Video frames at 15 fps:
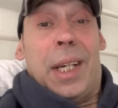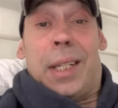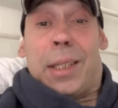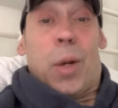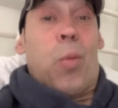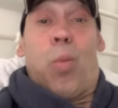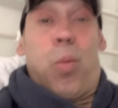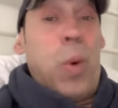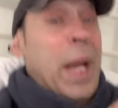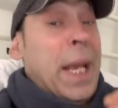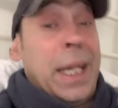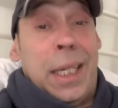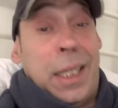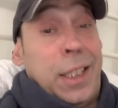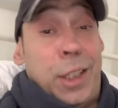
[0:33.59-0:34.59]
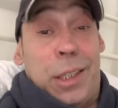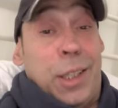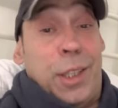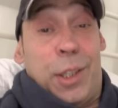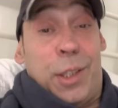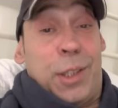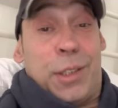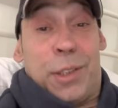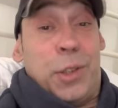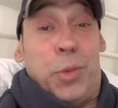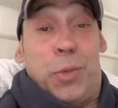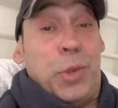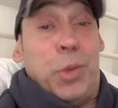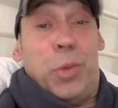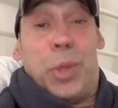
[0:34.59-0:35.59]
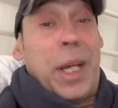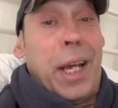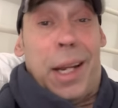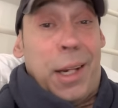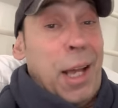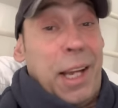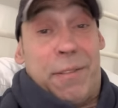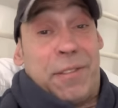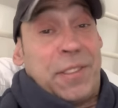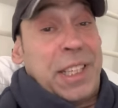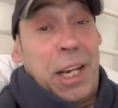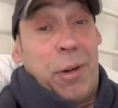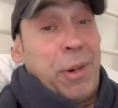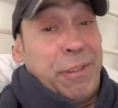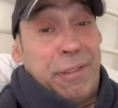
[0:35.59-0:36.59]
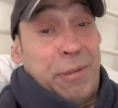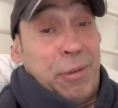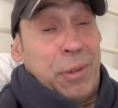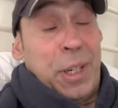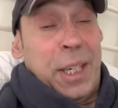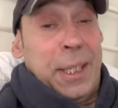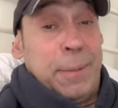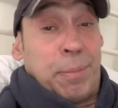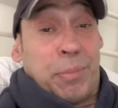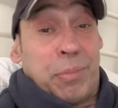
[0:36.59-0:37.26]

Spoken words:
That when you get a life tariff, right,